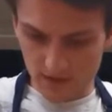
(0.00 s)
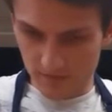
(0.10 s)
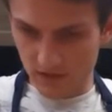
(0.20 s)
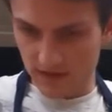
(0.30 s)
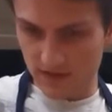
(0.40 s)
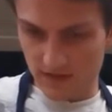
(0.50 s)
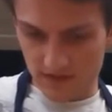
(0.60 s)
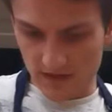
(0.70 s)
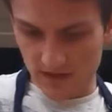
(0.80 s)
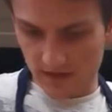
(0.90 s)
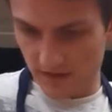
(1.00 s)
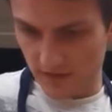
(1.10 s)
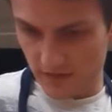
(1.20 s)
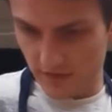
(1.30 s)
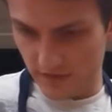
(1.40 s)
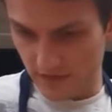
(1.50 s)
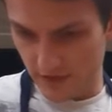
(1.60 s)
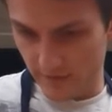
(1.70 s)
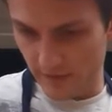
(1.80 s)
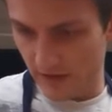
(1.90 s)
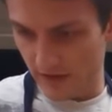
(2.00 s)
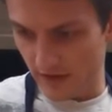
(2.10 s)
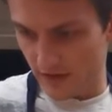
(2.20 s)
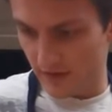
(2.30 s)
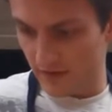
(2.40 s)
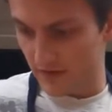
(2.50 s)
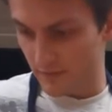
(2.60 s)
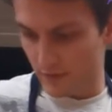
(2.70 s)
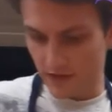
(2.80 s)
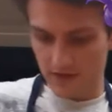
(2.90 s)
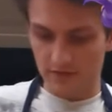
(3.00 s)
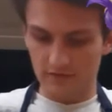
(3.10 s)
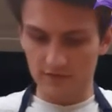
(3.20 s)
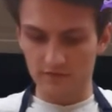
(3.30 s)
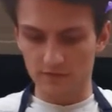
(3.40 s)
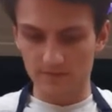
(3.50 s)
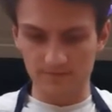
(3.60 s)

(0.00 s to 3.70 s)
mixing in the Alstra and Charmelia to bring it through.